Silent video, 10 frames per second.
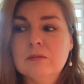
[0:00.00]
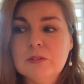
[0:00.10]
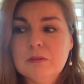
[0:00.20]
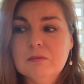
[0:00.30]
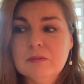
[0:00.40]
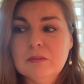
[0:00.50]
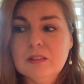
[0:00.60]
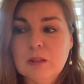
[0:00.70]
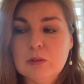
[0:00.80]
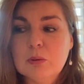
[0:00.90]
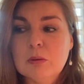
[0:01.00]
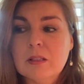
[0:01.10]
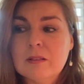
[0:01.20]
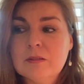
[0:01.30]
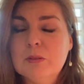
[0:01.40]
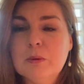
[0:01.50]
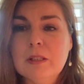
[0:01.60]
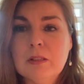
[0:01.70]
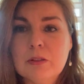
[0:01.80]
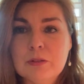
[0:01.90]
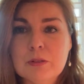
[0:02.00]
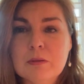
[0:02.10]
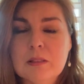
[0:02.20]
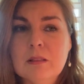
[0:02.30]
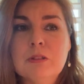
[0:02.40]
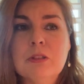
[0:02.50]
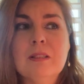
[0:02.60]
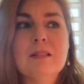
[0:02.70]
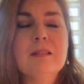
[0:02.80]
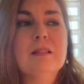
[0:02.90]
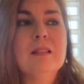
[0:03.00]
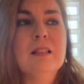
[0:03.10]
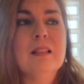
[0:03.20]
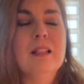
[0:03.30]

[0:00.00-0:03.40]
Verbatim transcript: you know, Taurus, doing your due diligence and,